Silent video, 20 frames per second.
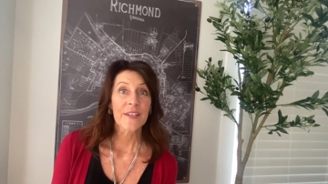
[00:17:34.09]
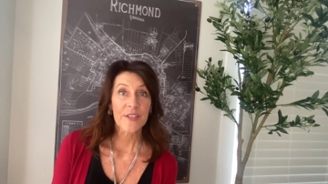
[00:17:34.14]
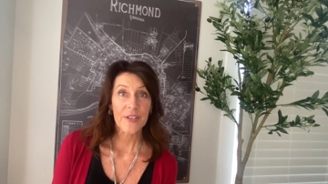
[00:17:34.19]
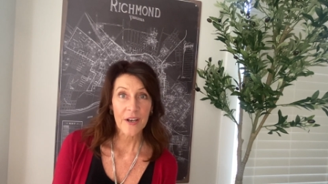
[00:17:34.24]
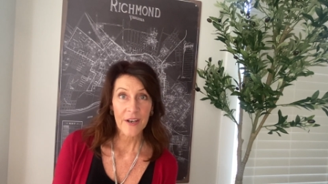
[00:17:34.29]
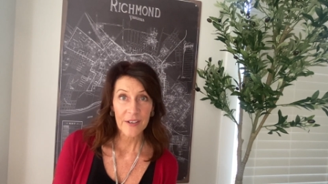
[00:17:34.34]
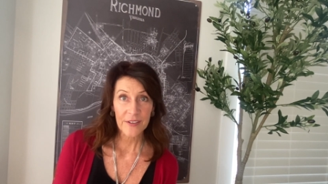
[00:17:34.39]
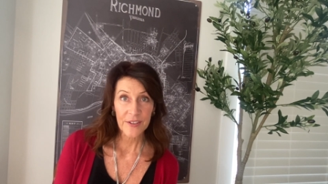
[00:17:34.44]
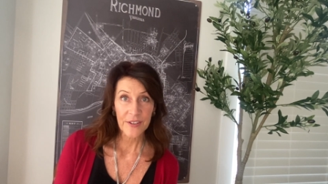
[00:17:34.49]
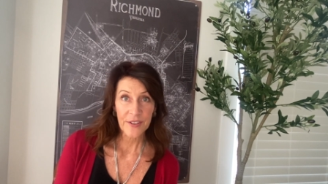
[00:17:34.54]

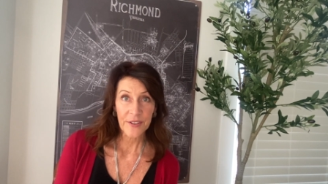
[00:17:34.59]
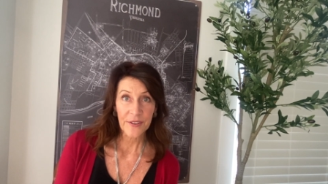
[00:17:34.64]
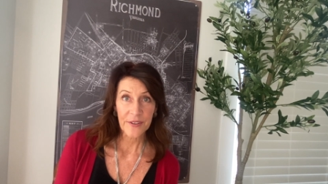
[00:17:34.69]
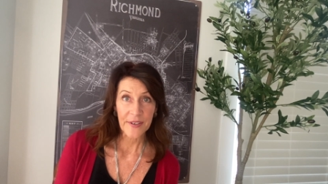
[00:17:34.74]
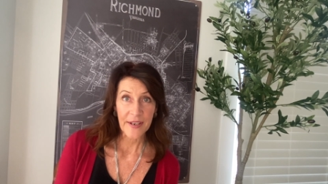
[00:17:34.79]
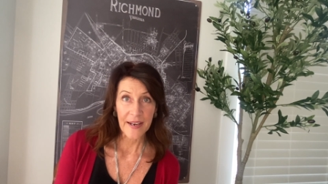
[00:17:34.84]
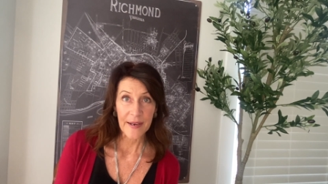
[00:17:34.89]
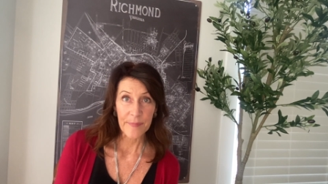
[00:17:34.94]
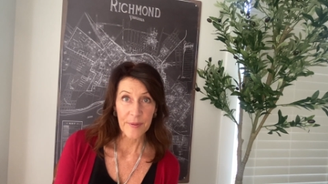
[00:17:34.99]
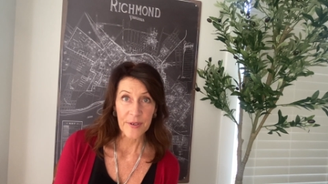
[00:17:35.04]
talk to your
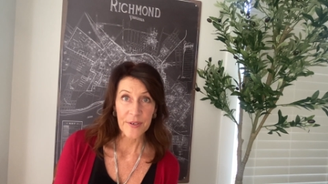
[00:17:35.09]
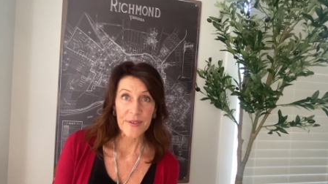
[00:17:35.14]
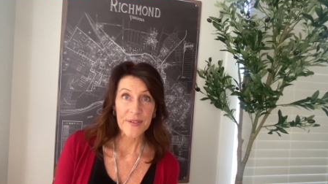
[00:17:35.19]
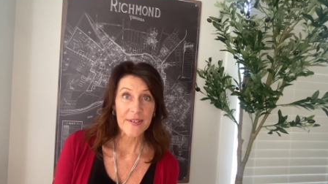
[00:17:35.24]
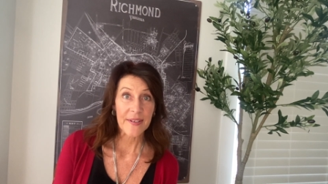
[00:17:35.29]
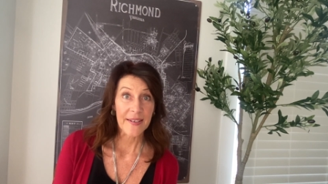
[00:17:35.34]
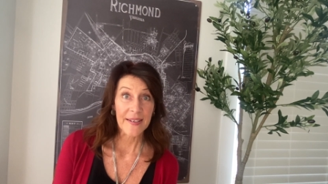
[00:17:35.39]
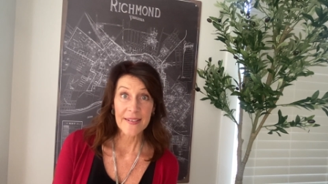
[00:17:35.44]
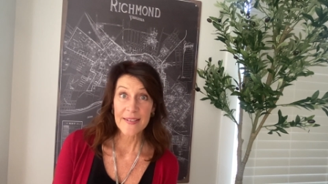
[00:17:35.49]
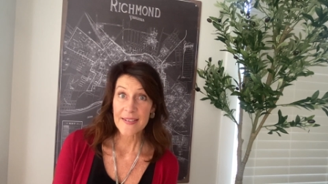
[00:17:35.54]

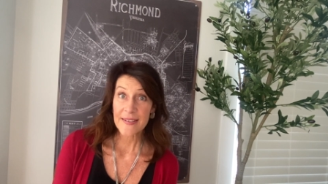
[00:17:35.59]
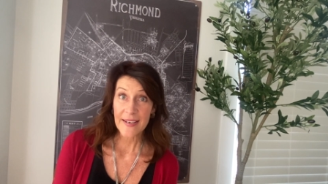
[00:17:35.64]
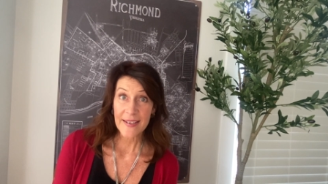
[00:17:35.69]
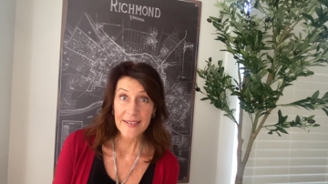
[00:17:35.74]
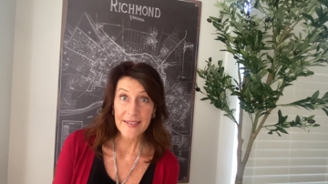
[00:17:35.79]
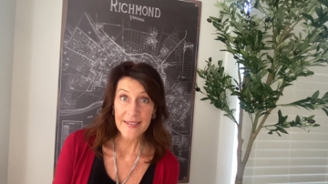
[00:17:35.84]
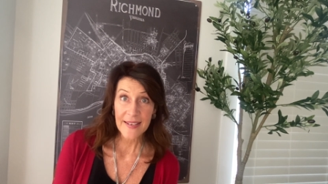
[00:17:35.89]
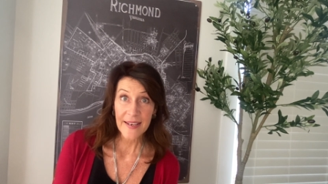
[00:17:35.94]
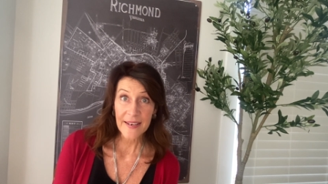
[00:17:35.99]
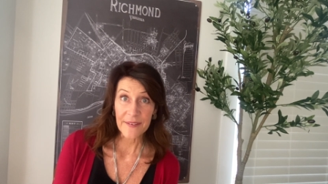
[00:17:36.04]
neighbors, and
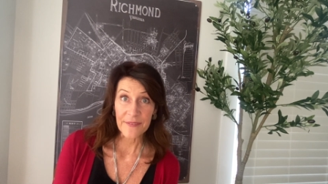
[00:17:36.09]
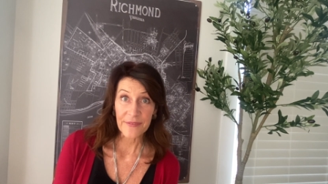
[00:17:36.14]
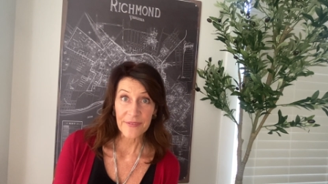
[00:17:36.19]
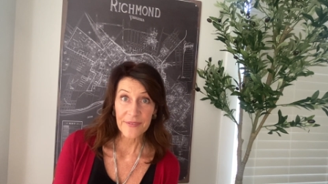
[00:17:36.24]
stay safe.